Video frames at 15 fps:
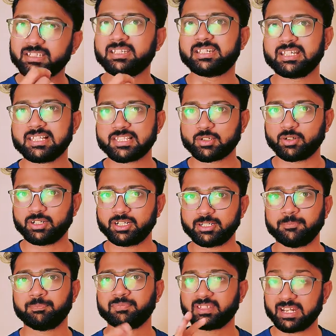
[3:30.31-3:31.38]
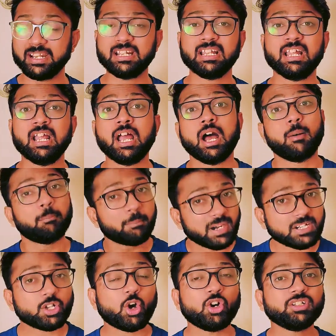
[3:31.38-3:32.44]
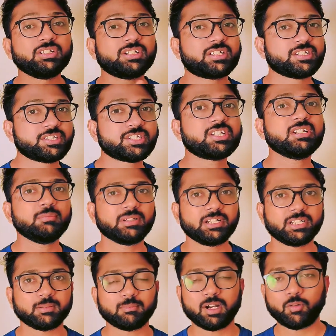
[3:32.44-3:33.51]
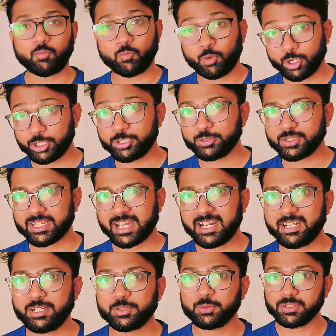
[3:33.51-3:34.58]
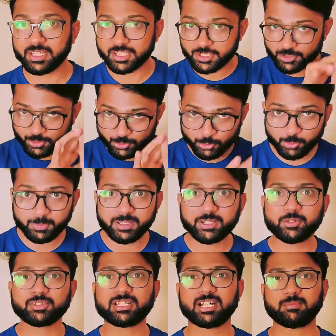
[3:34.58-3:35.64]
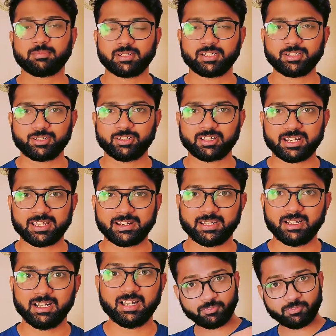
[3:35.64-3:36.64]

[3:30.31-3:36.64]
details on it, right? But on the digital medium, what you can do is zoom into that particular area.